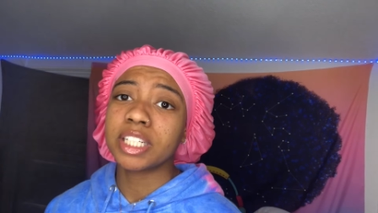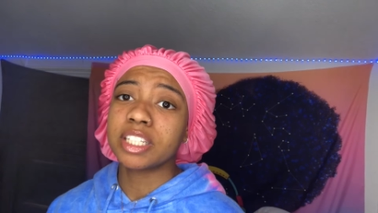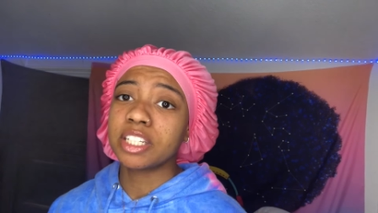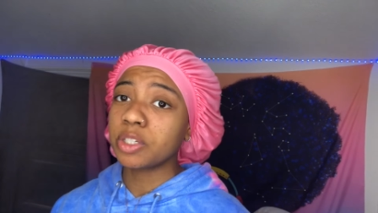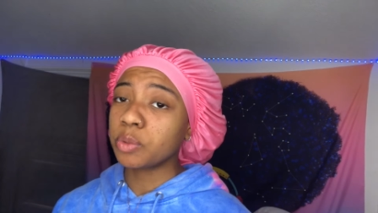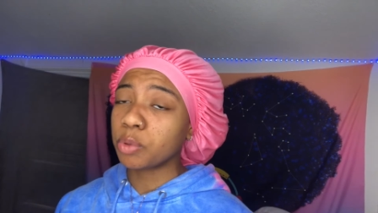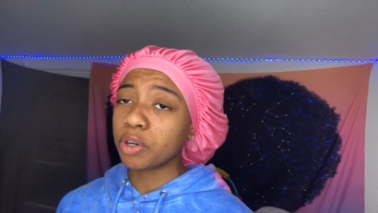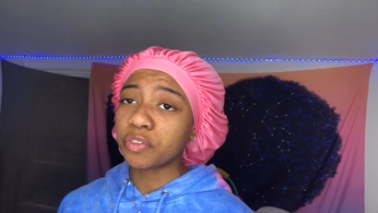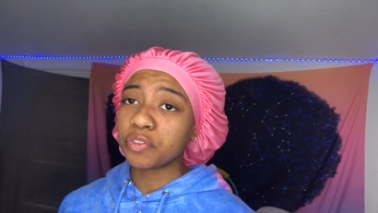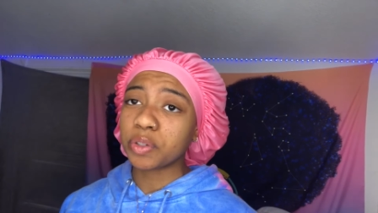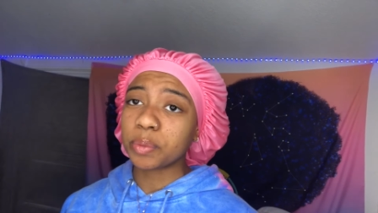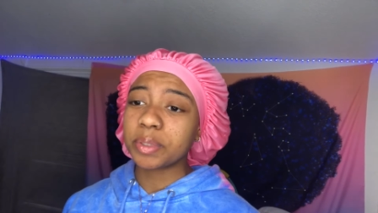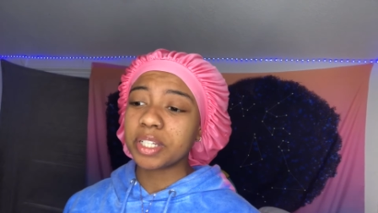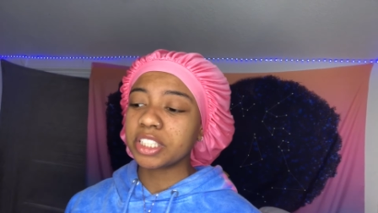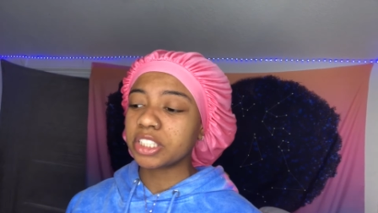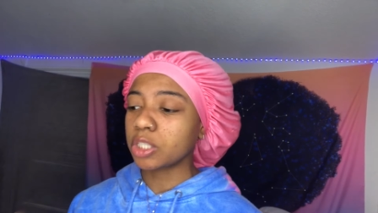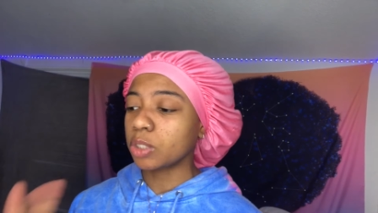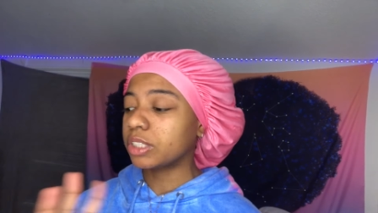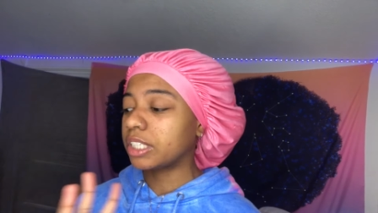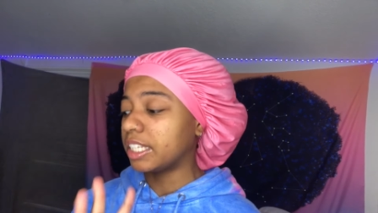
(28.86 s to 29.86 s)
didn't work for me.
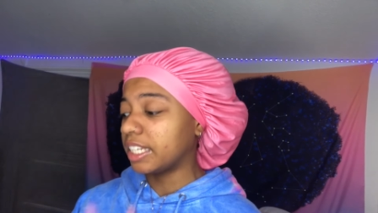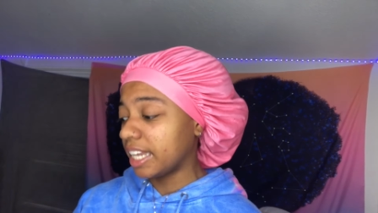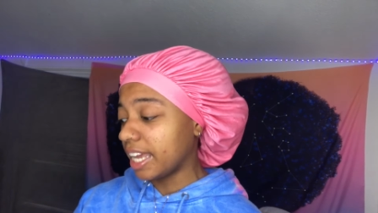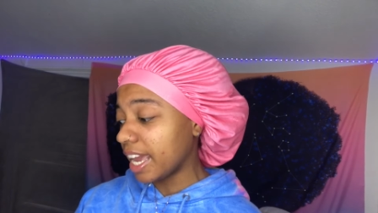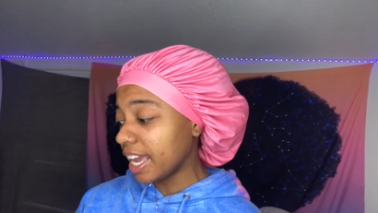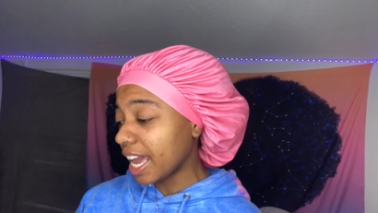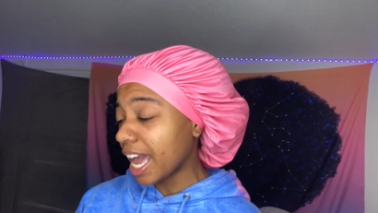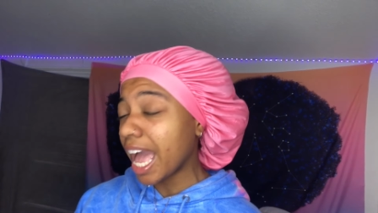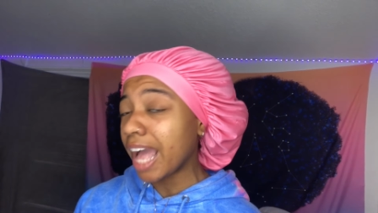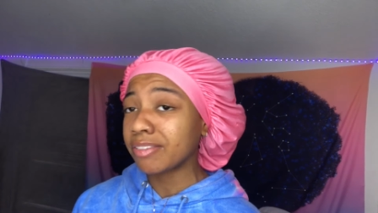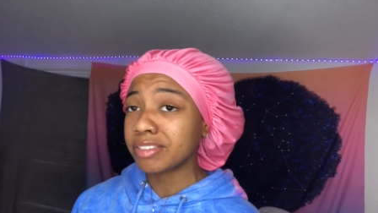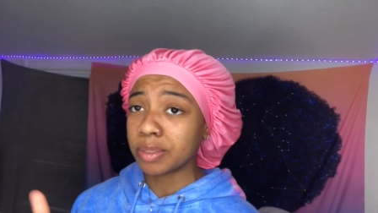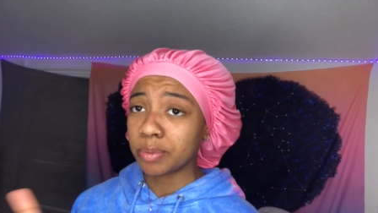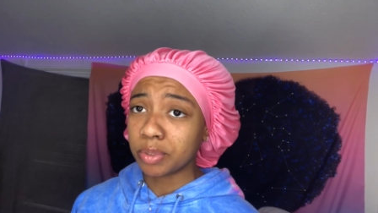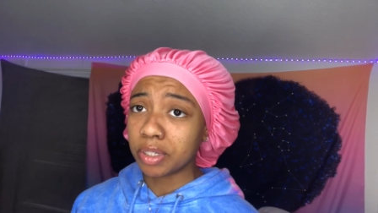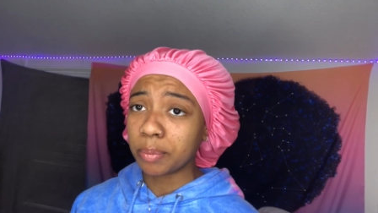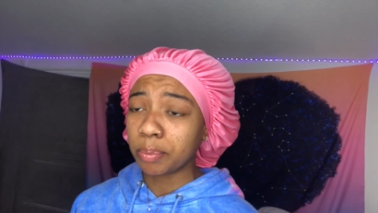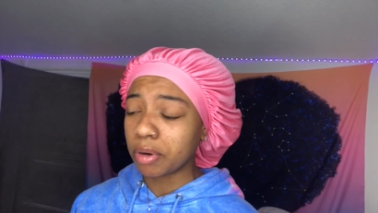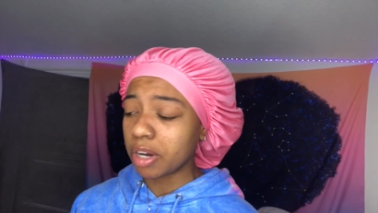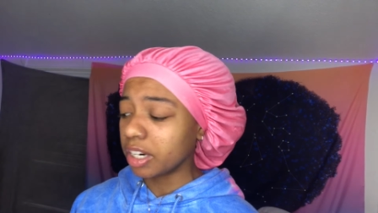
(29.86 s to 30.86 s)
So today, I have some
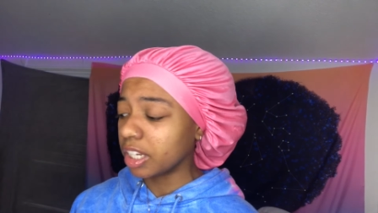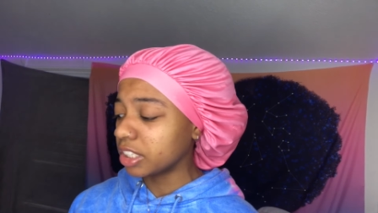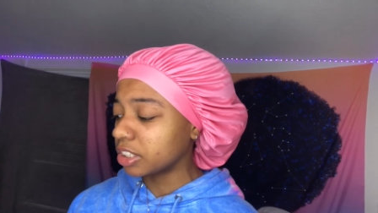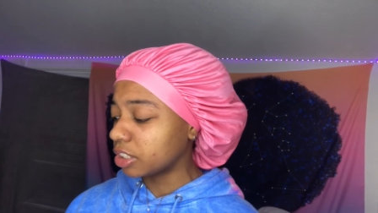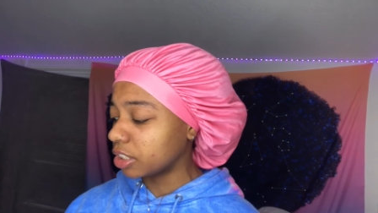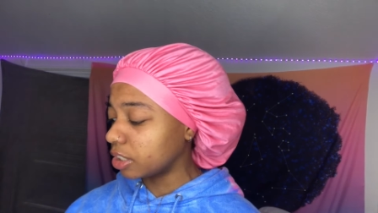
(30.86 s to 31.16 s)
good products to